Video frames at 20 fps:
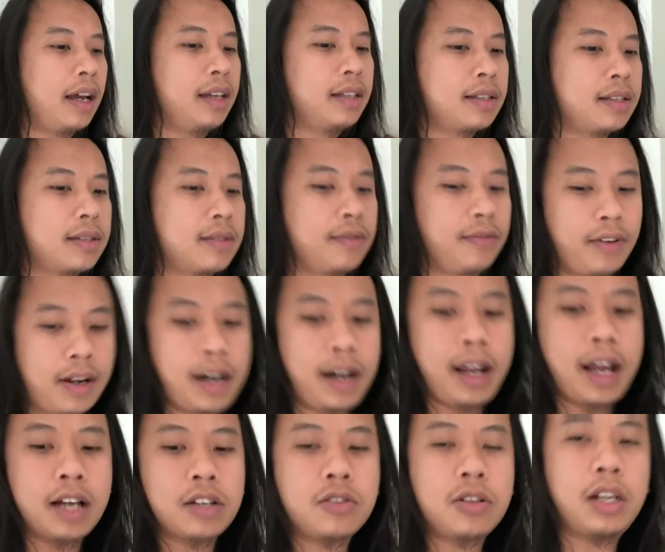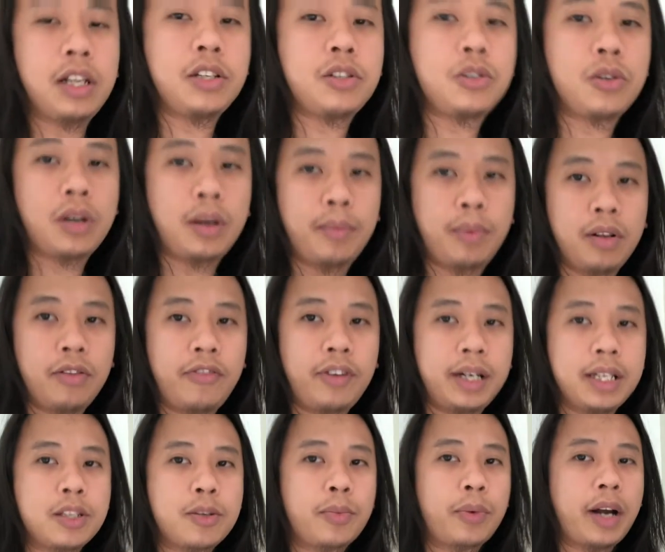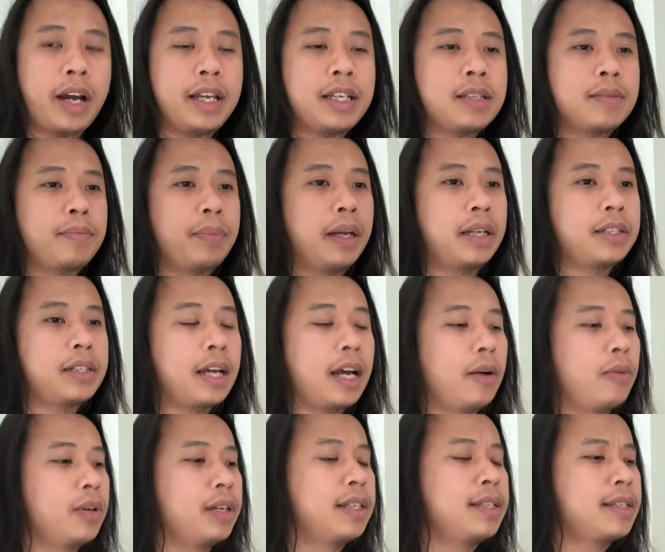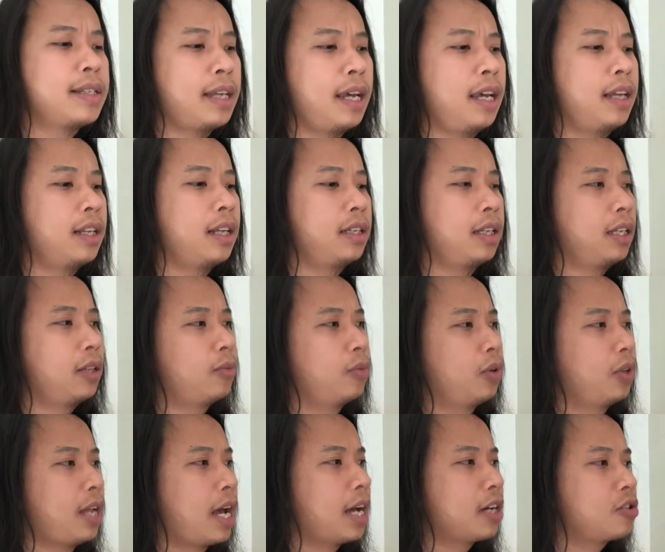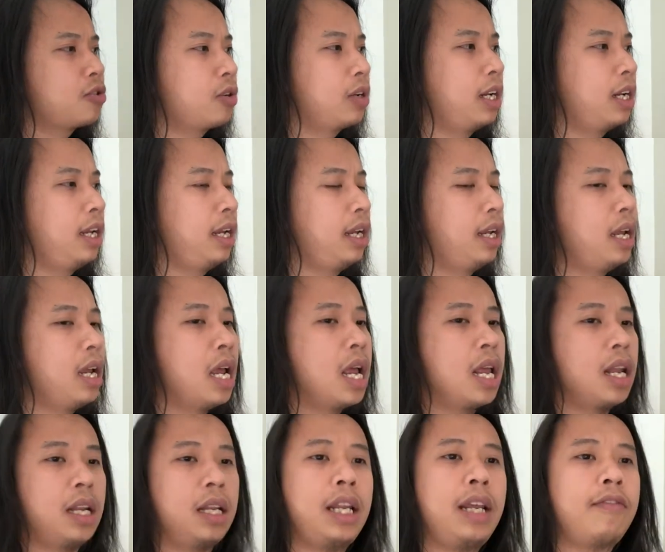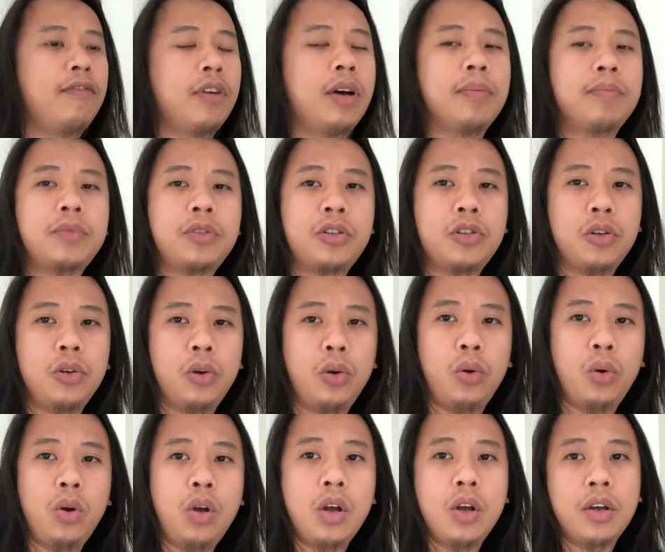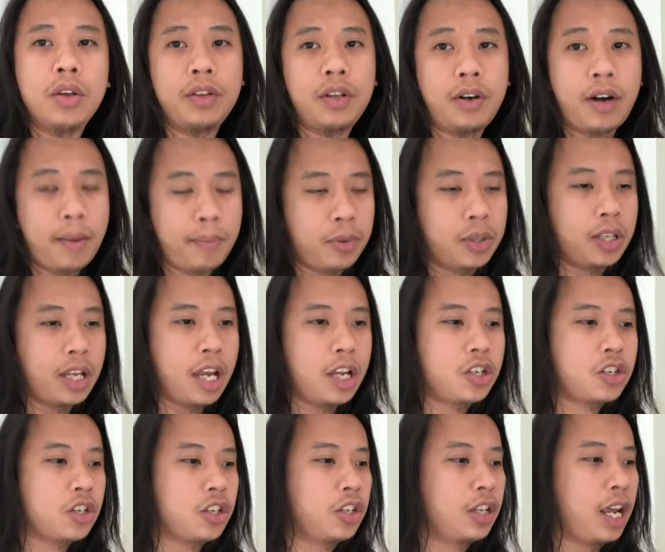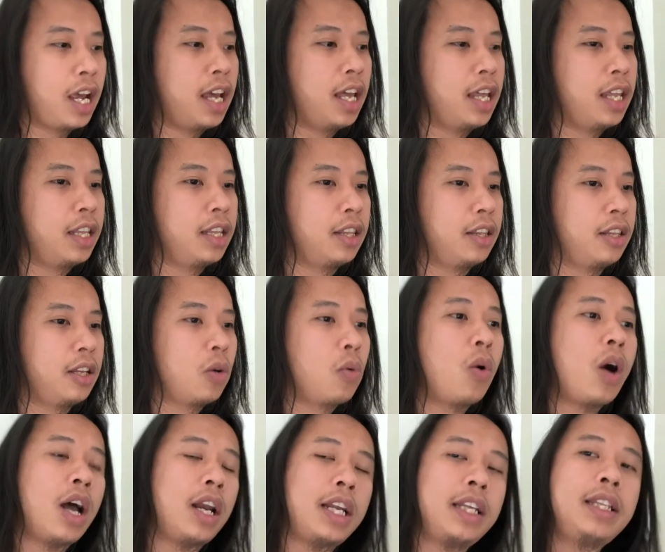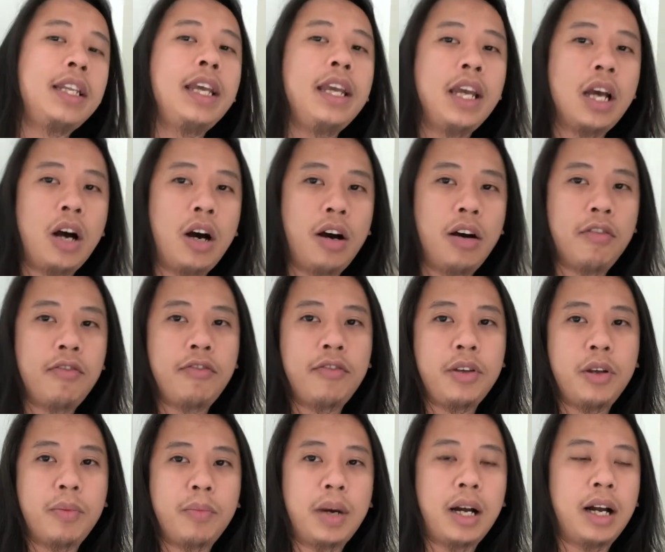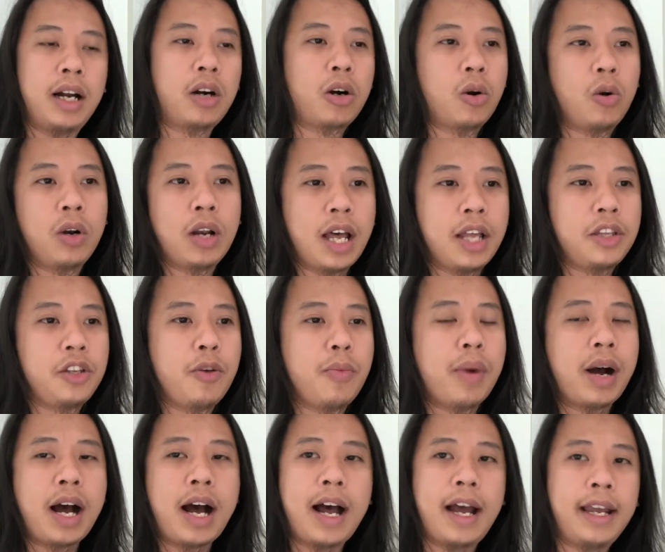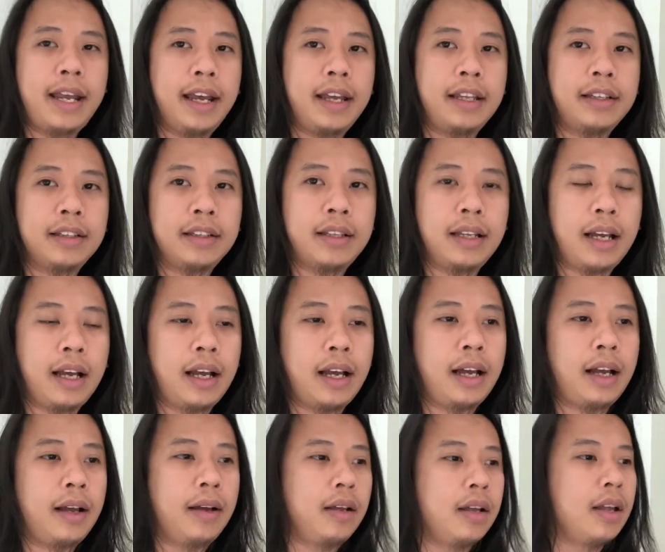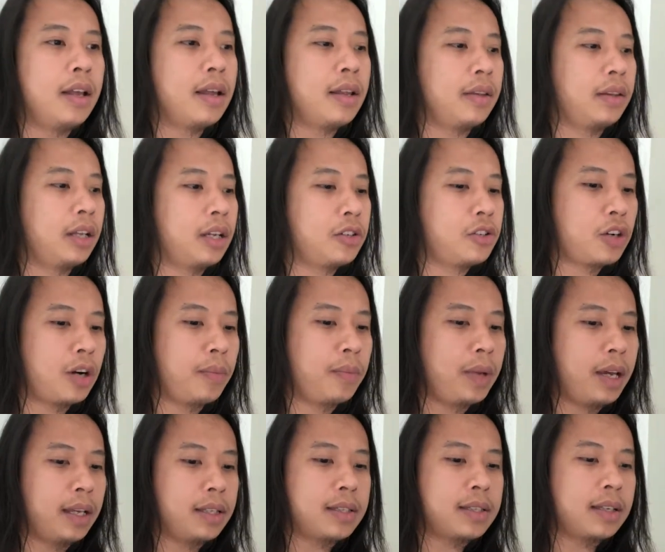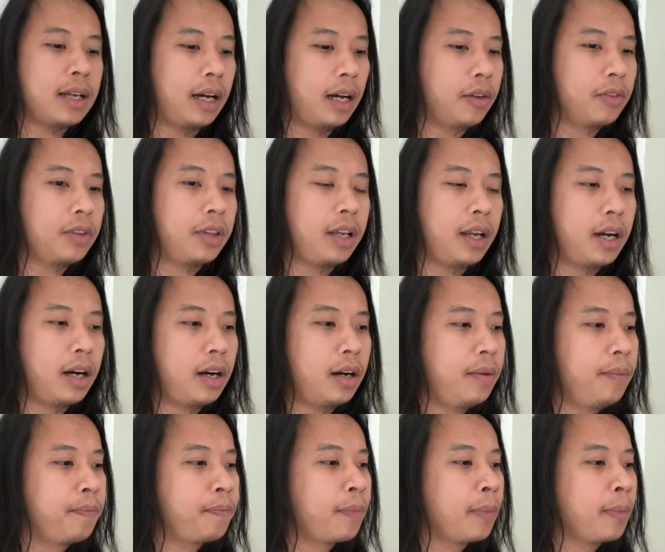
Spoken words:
it's very actually durable for its price, but I wouldn't say that it would actually live up to the reputation and the quality of yung mga Roland, yung mga high-end na drum kits out there.